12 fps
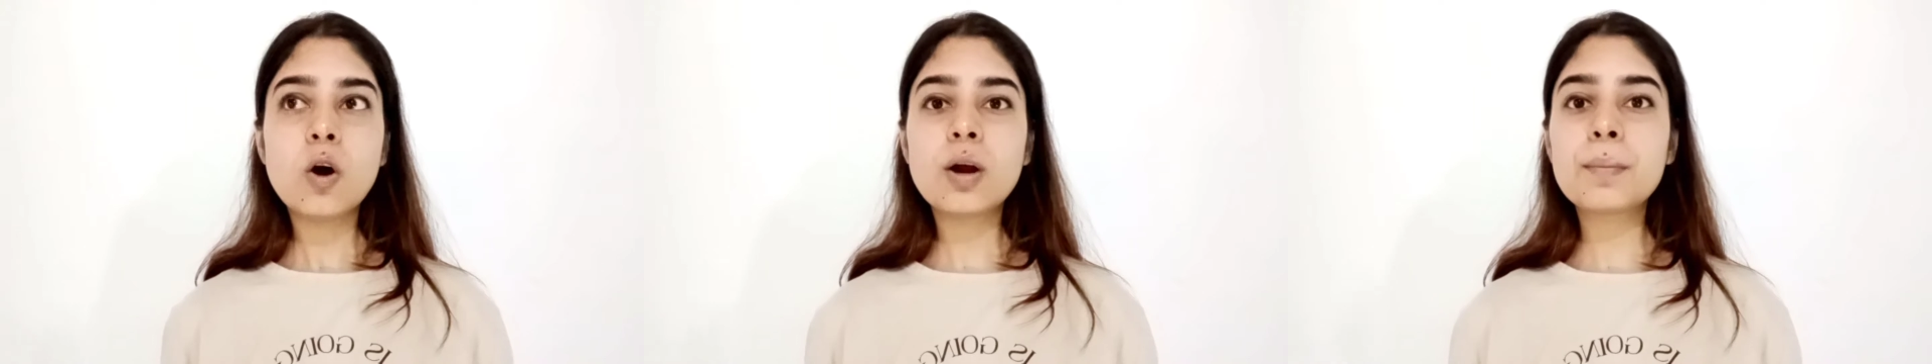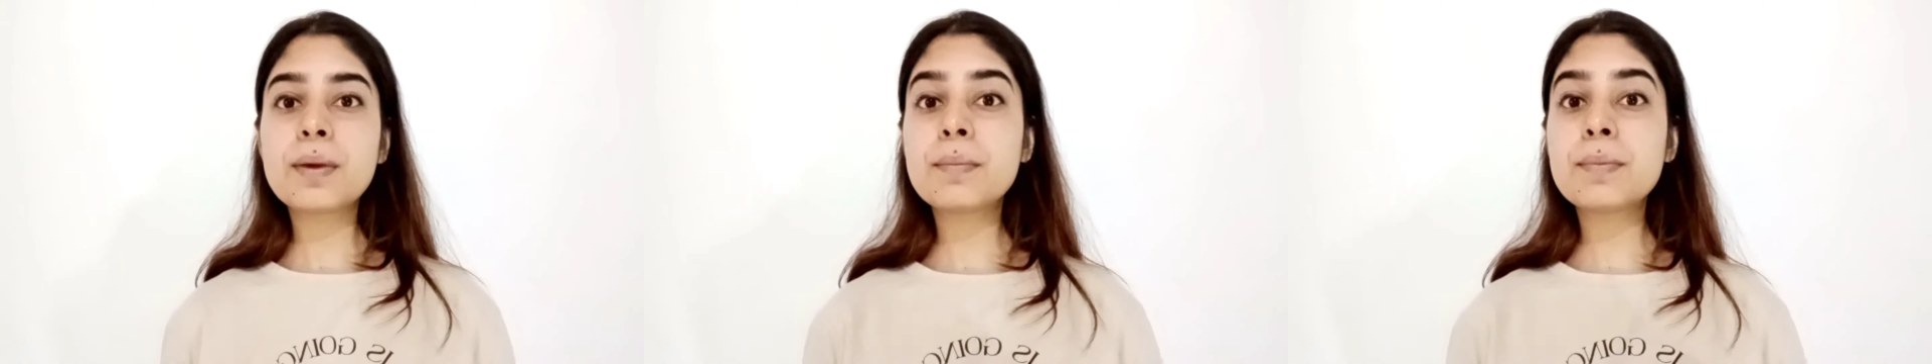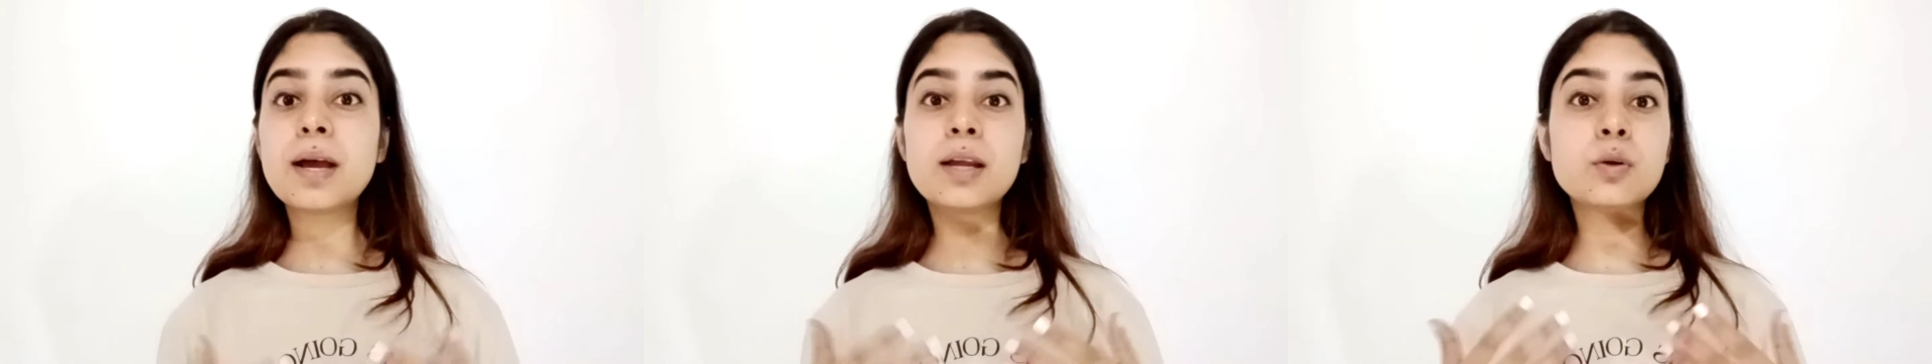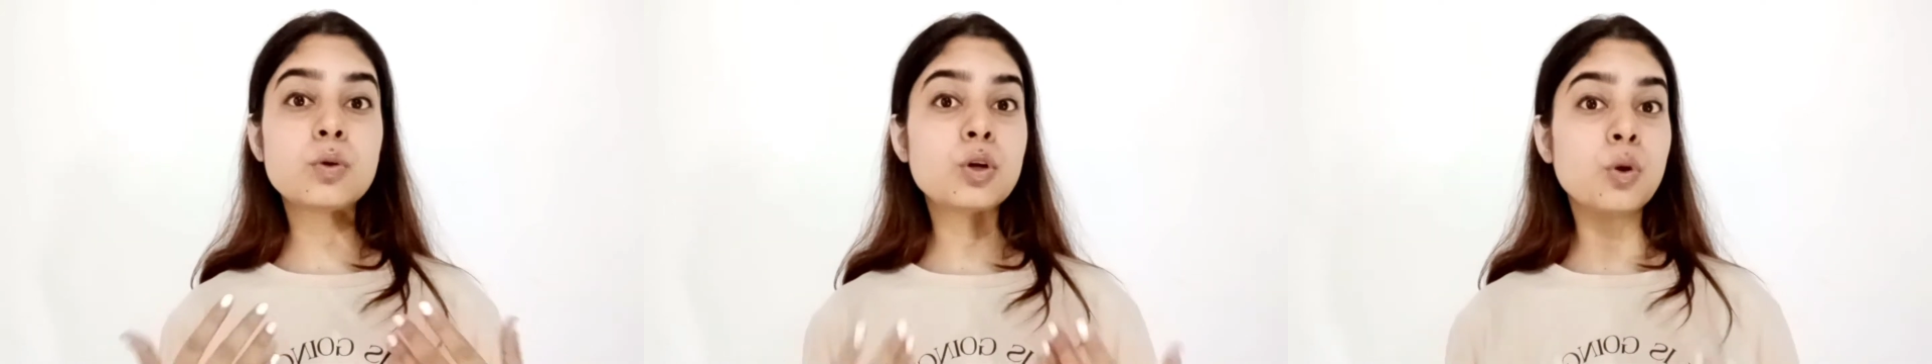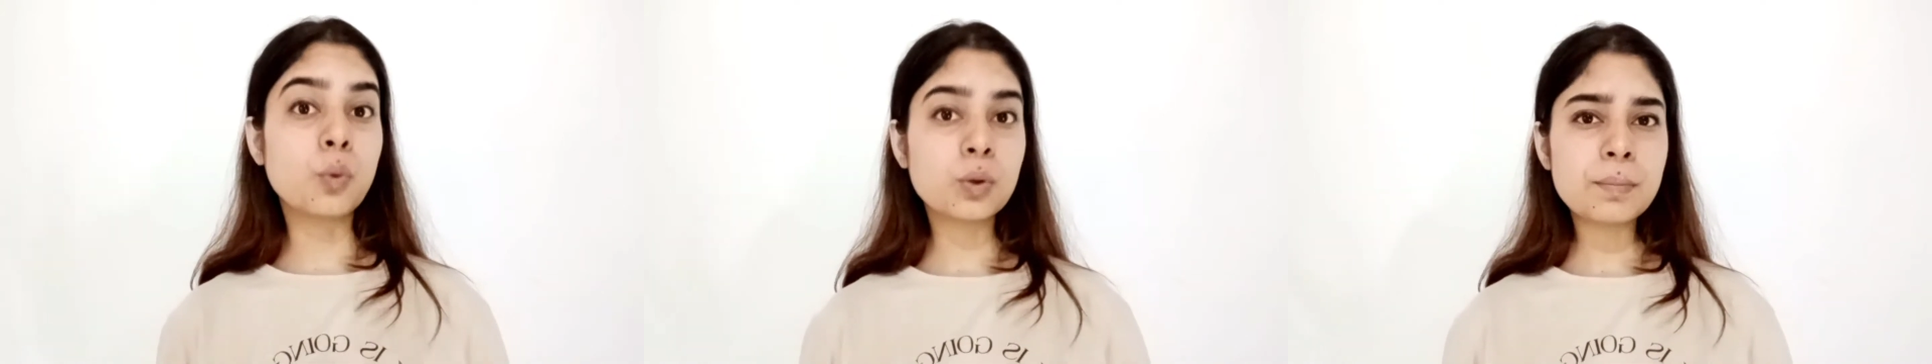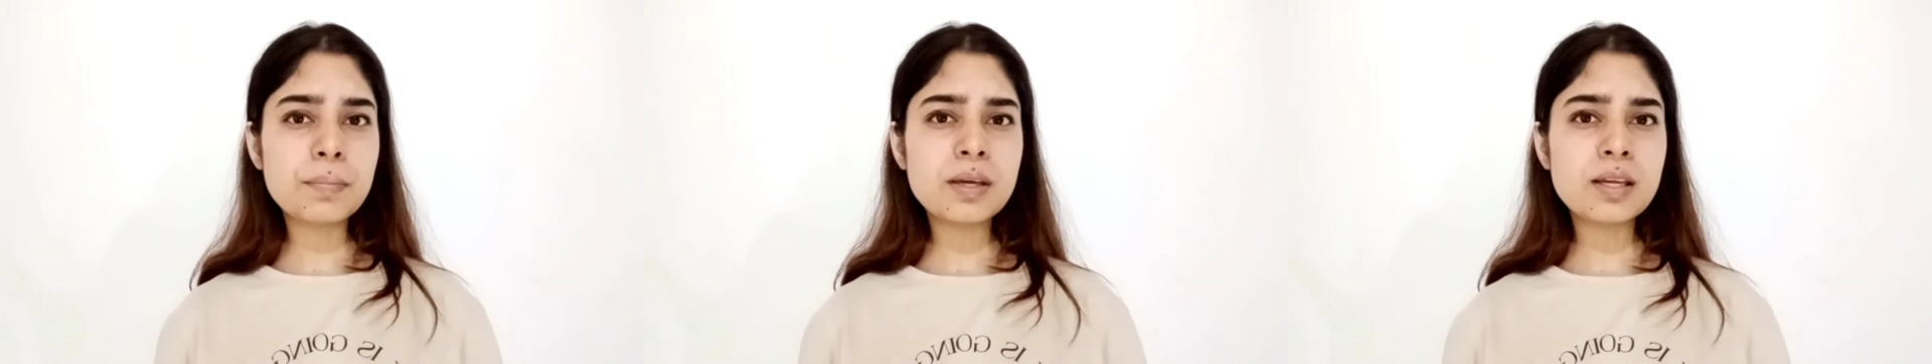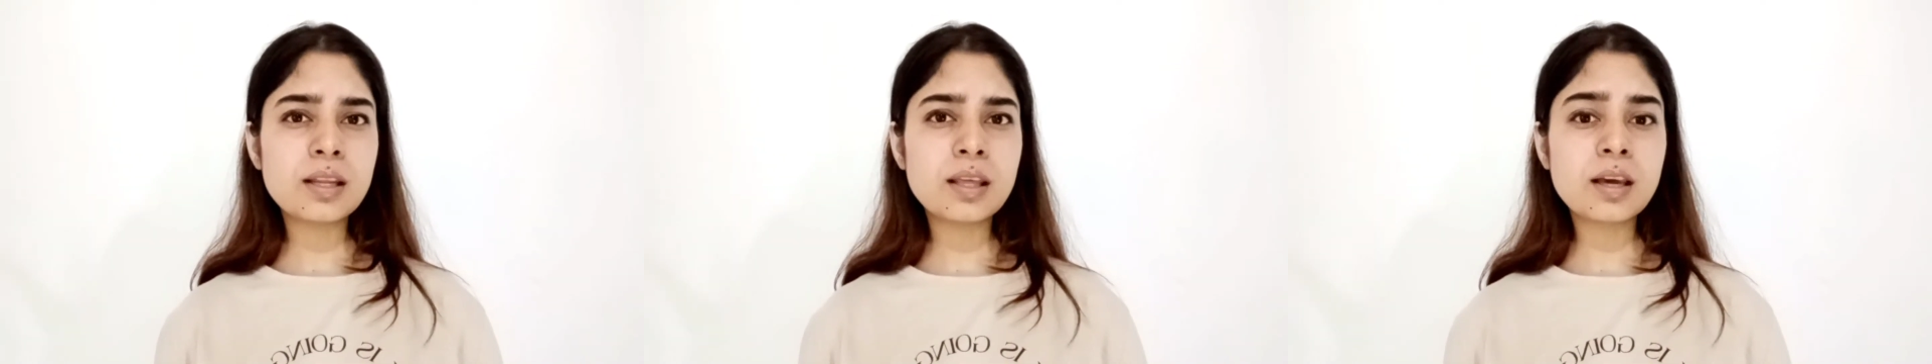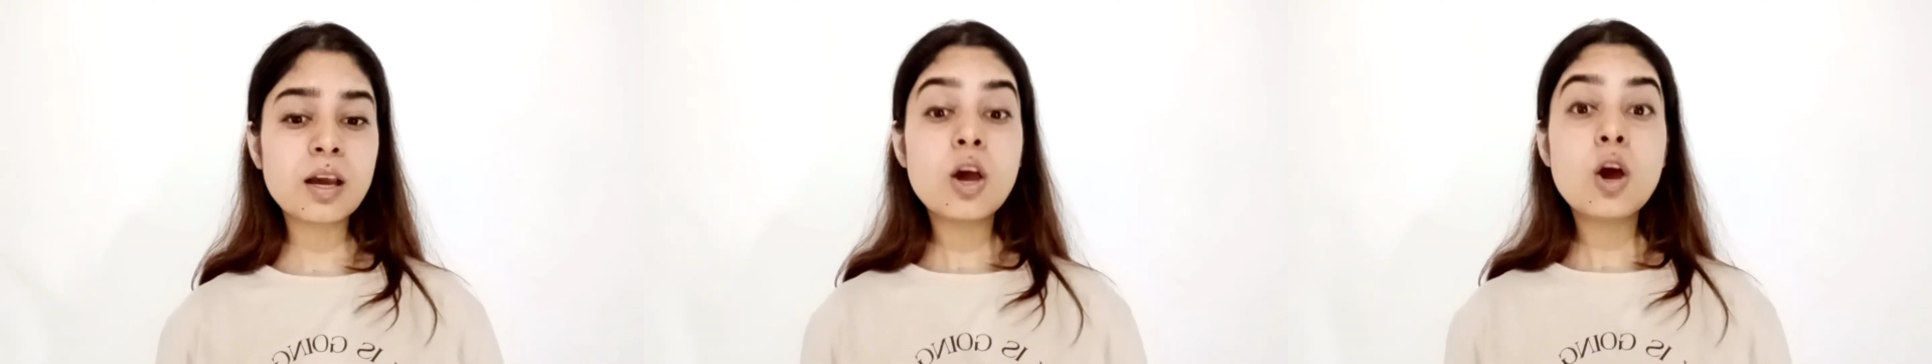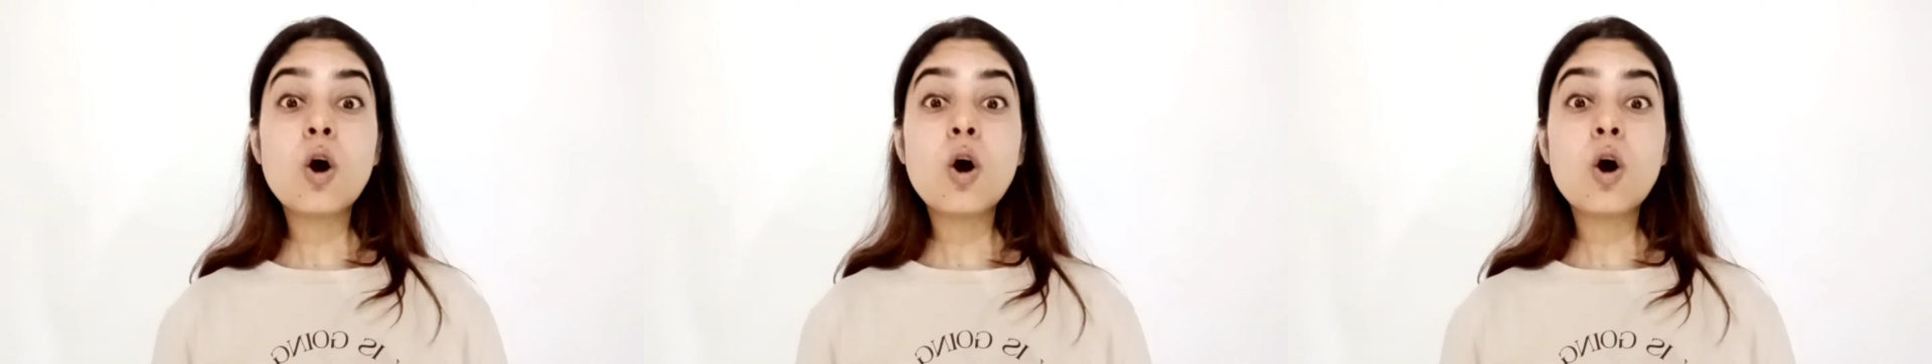or maybe I don't know the meaning,